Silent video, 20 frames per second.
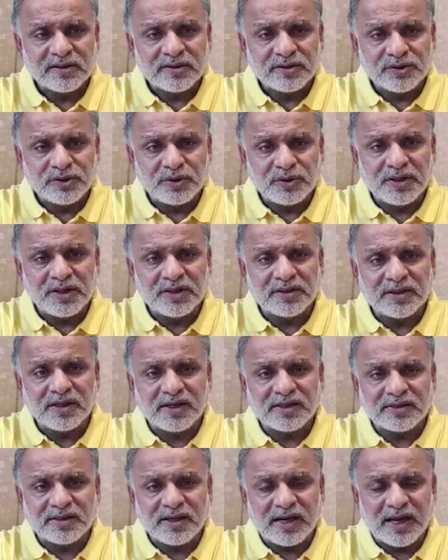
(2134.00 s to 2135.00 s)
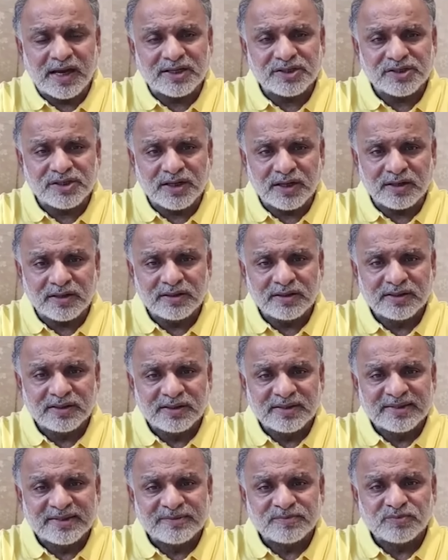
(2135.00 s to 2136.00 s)
during that lecture
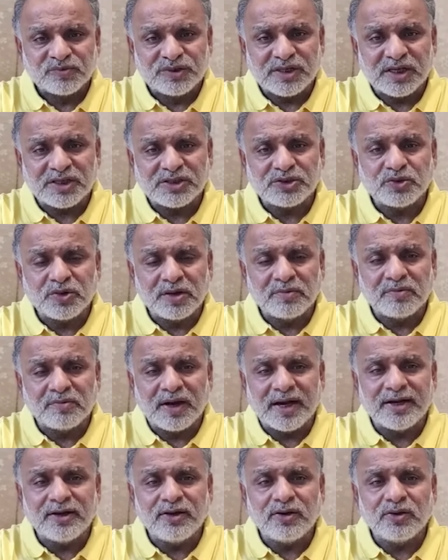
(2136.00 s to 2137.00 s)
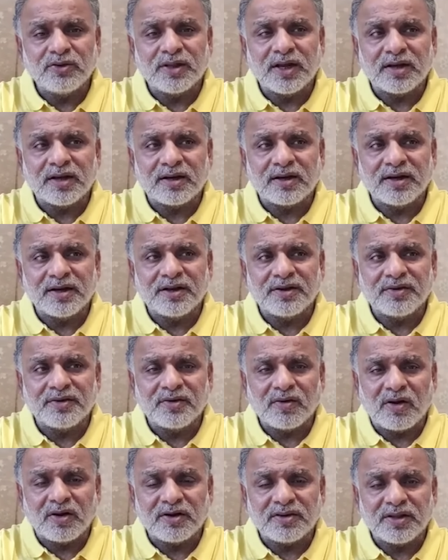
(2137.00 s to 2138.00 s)
just to remind you that it is
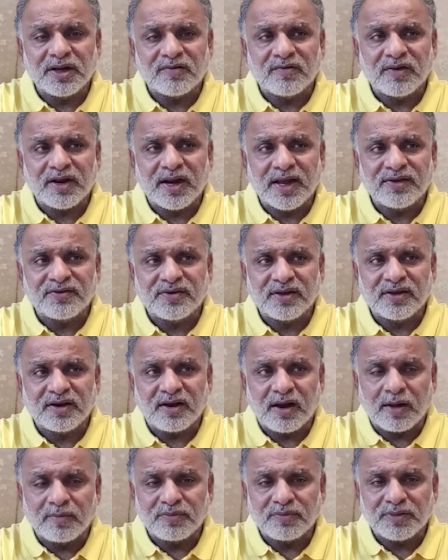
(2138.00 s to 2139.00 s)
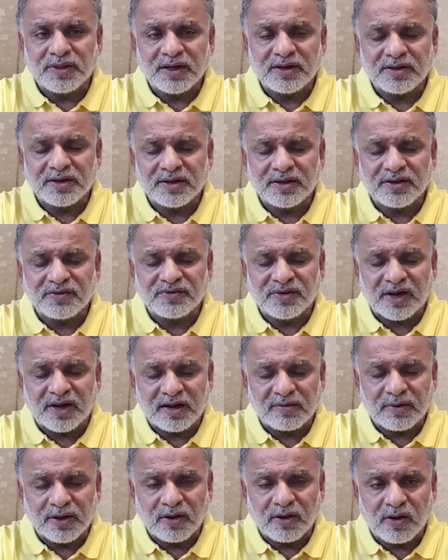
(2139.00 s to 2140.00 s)
not that when I say Ram Tirtha, it is said
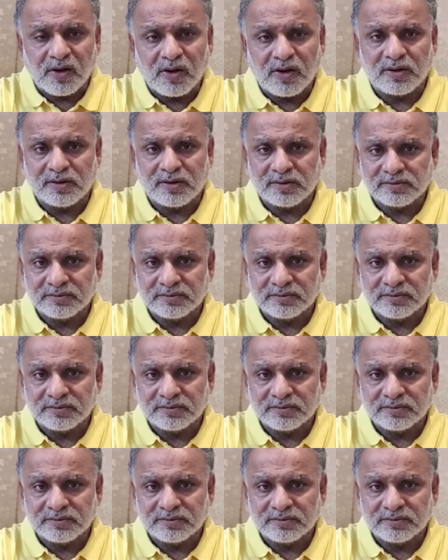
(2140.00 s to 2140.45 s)
by all.